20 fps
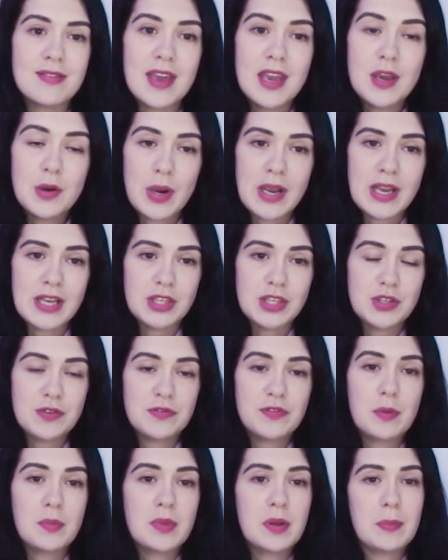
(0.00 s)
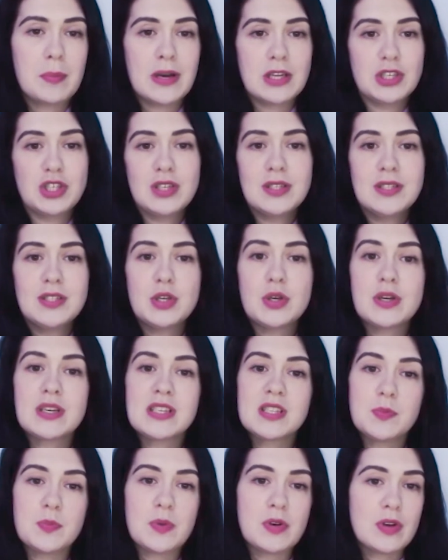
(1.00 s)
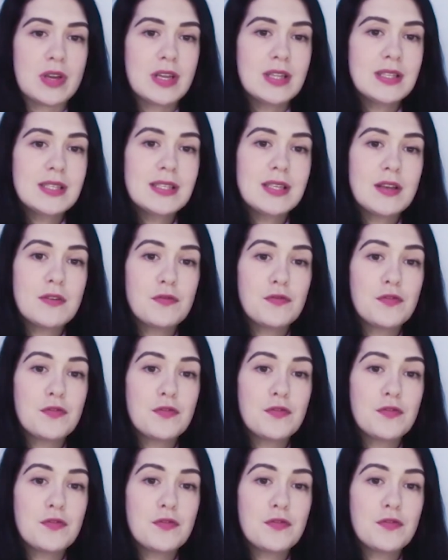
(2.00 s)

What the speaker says: range from the budget to experience,